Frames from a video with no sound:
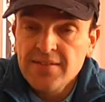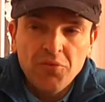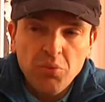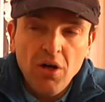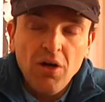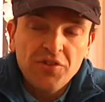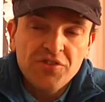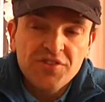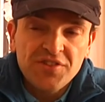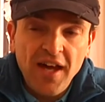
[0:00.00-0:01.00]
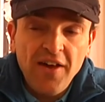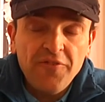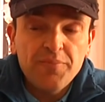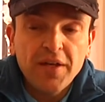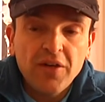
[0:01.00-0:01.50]
It was
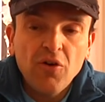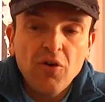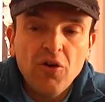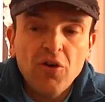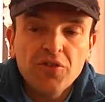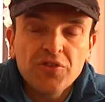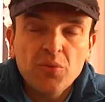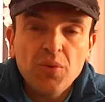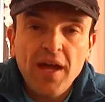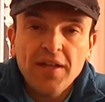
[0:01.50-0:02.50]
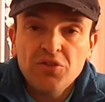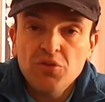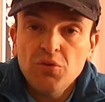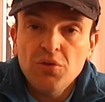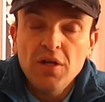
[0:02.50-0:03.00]
tough because we had
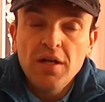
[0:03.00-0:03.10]
to